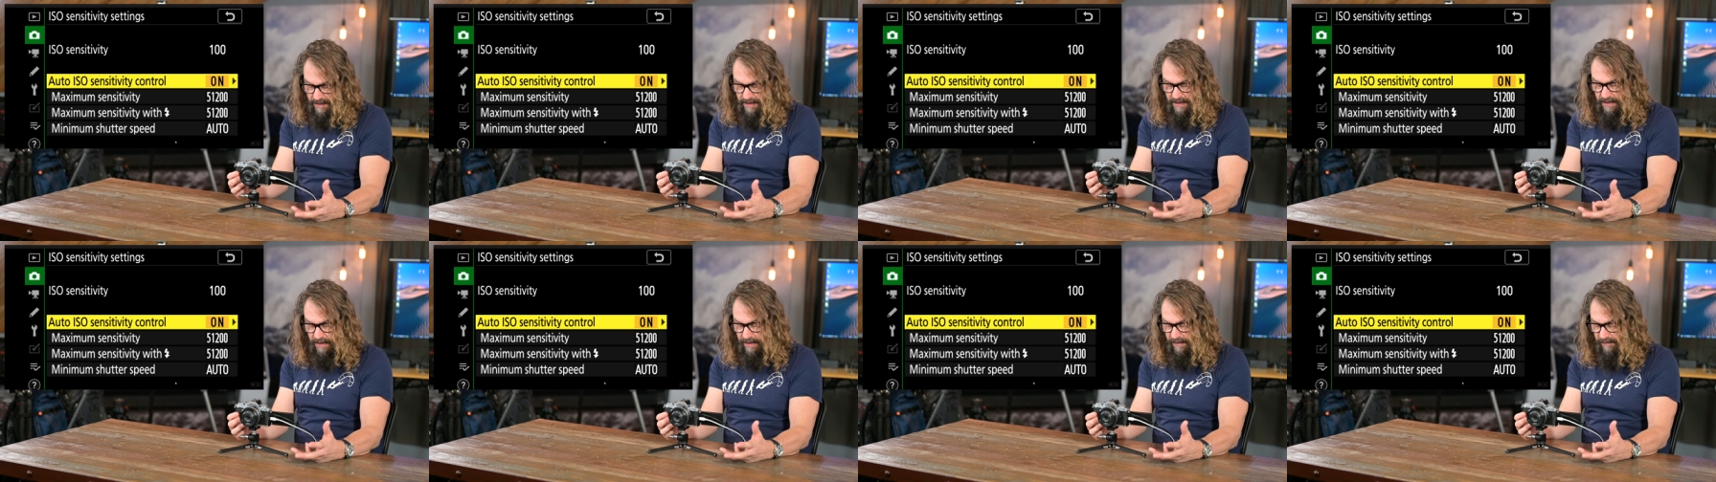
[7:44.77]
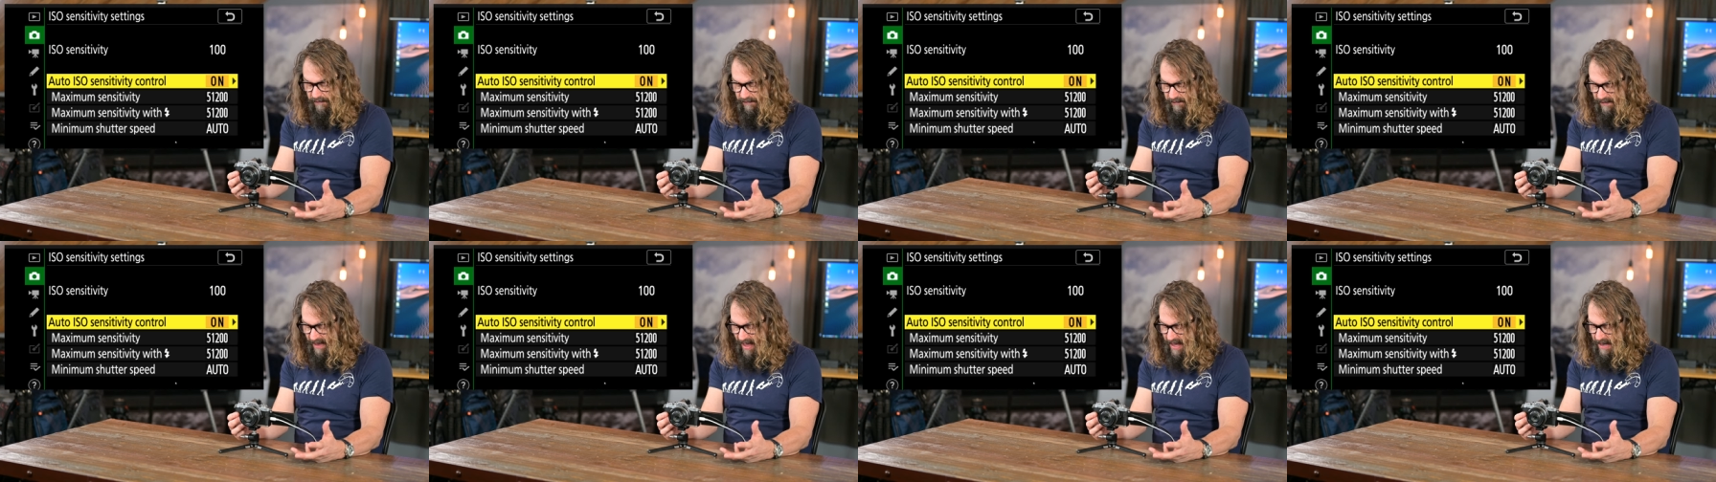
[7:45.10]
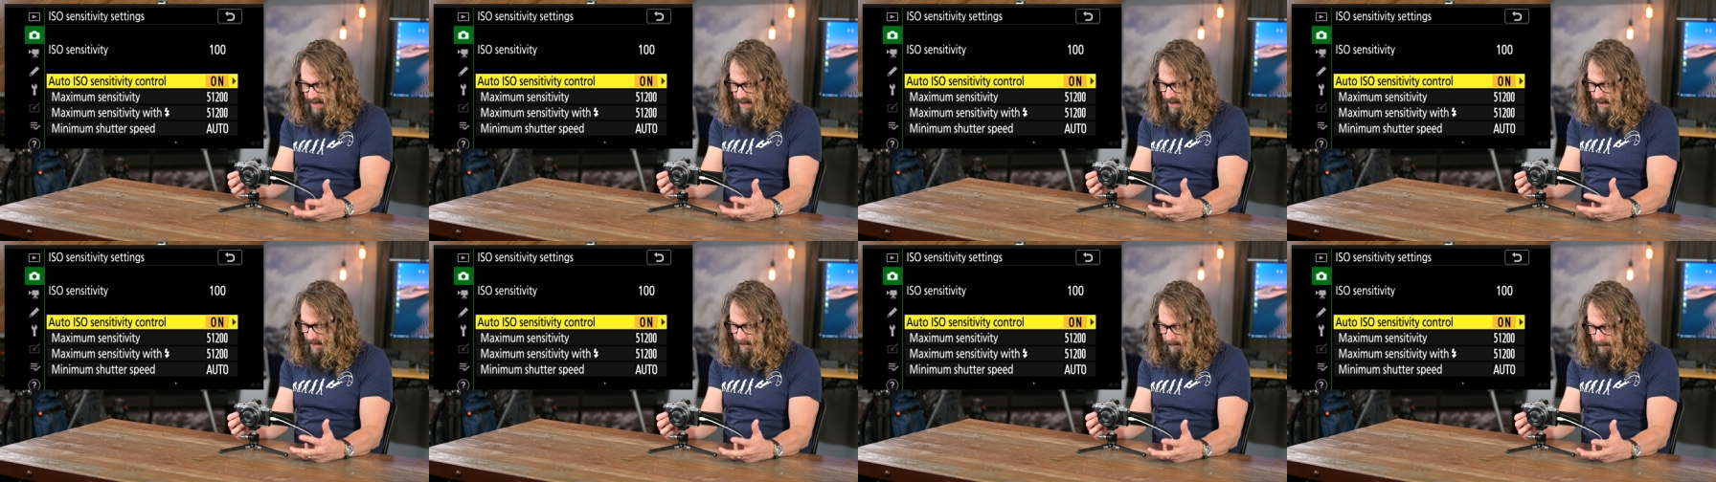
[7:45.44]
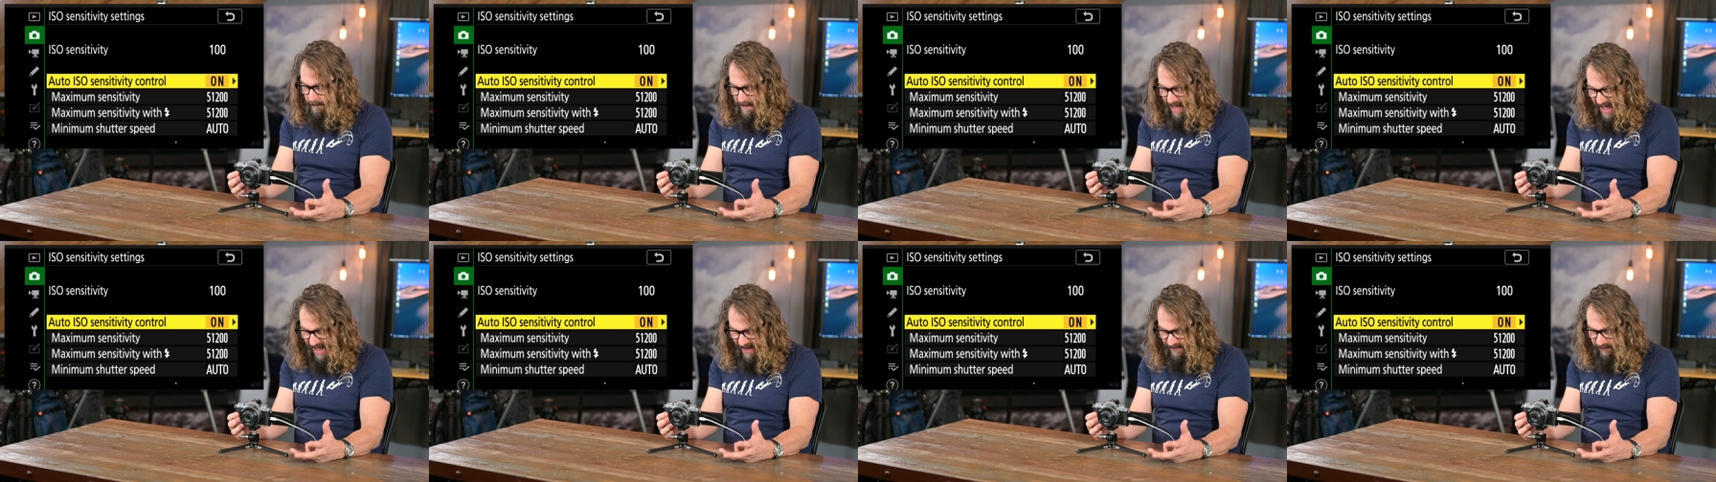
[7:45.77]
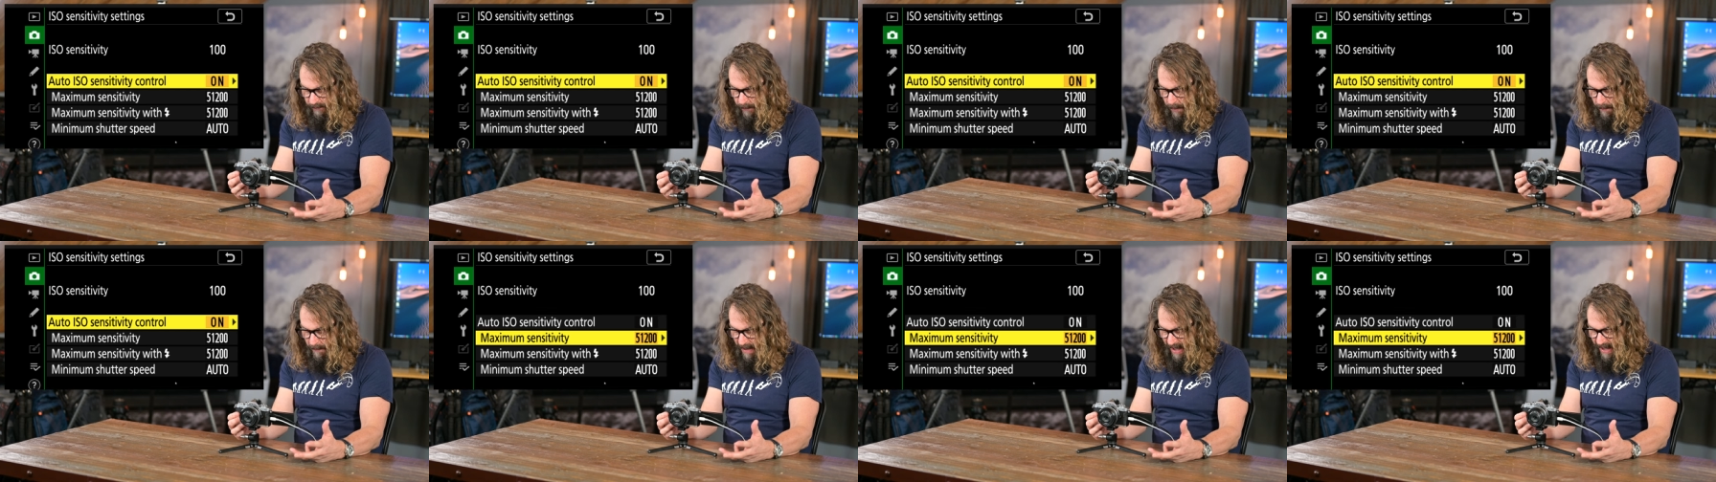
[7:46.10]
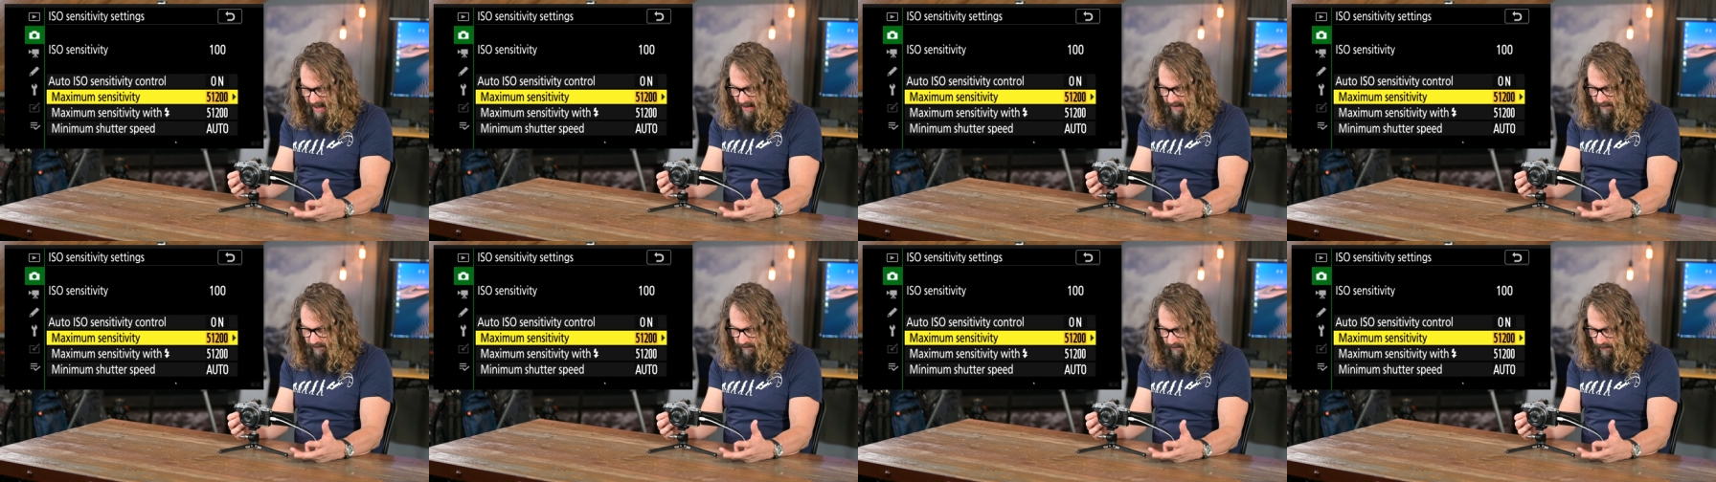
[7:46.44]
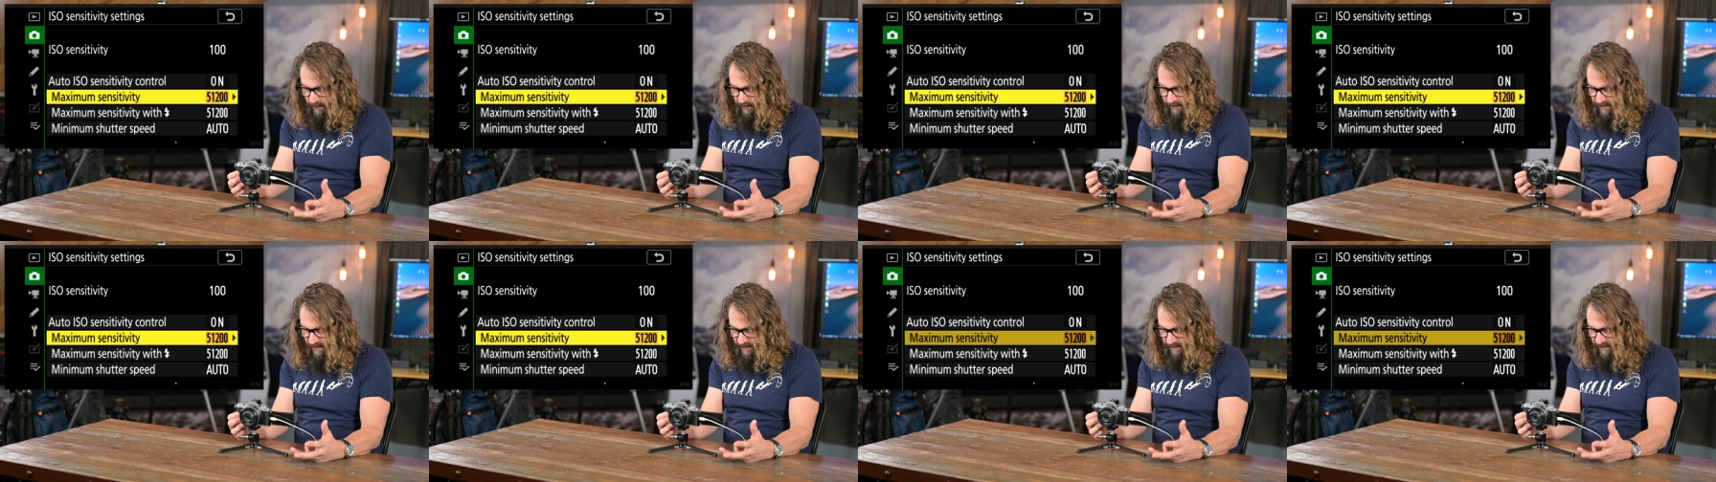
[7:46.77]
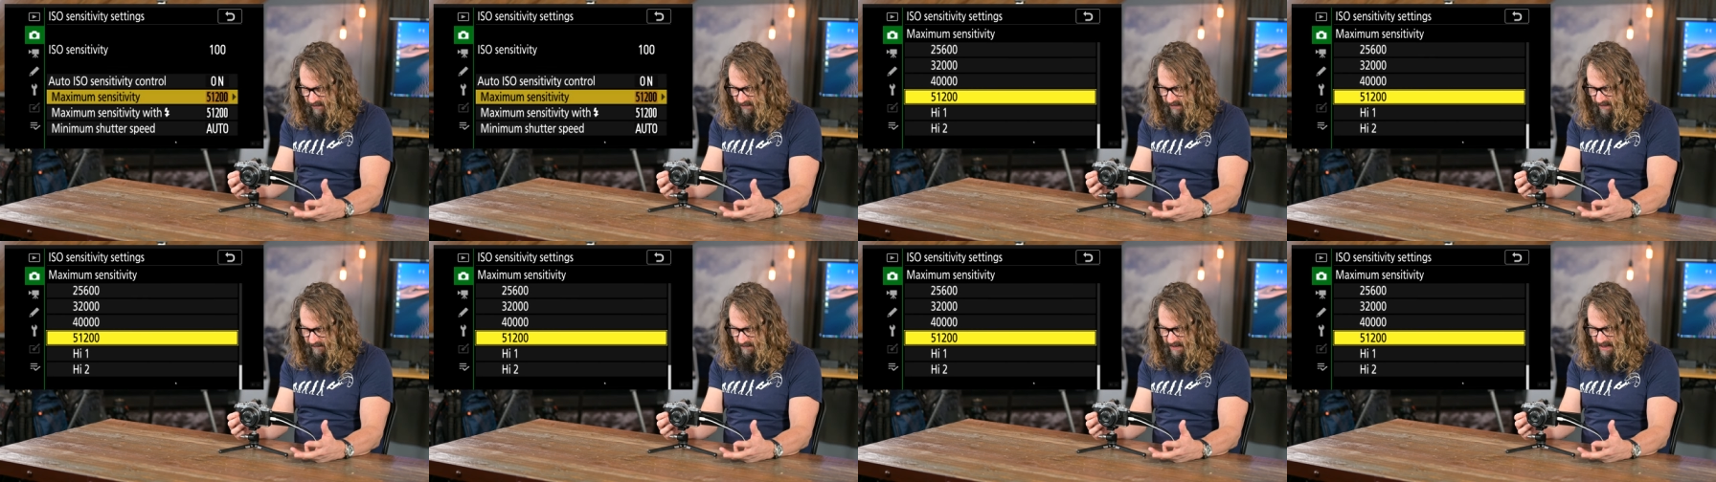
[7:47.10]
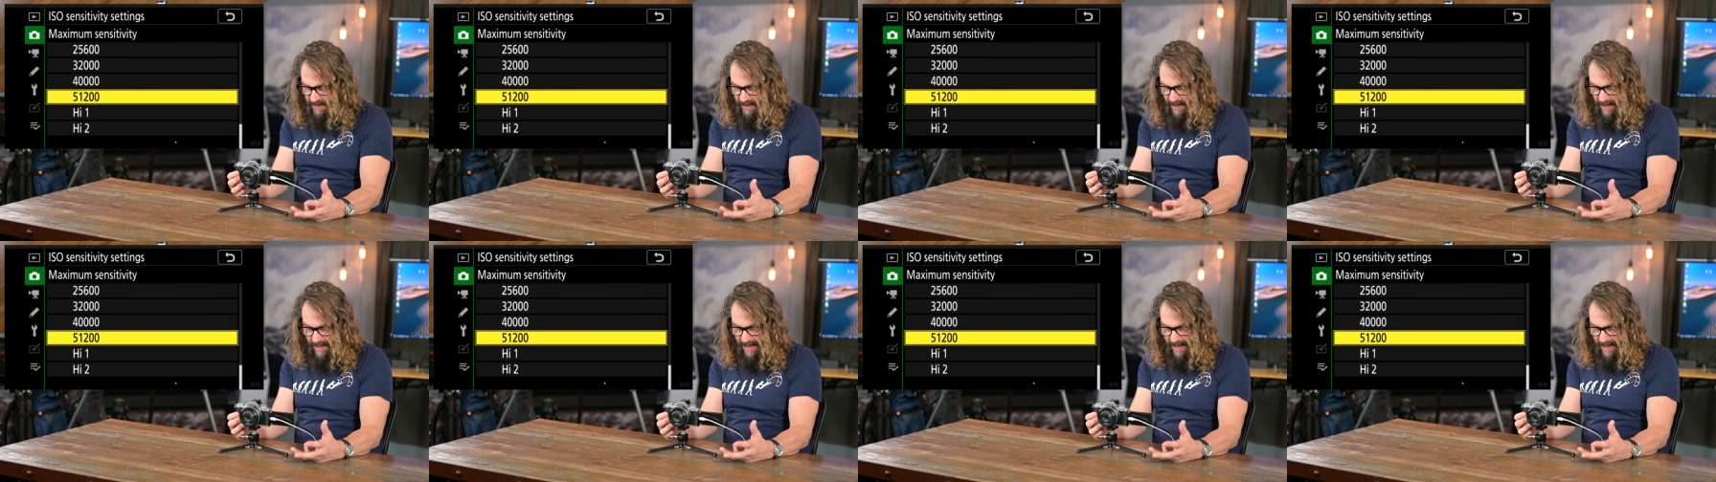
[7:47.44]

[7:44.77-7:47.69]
You can set maximum I S O sensitivity.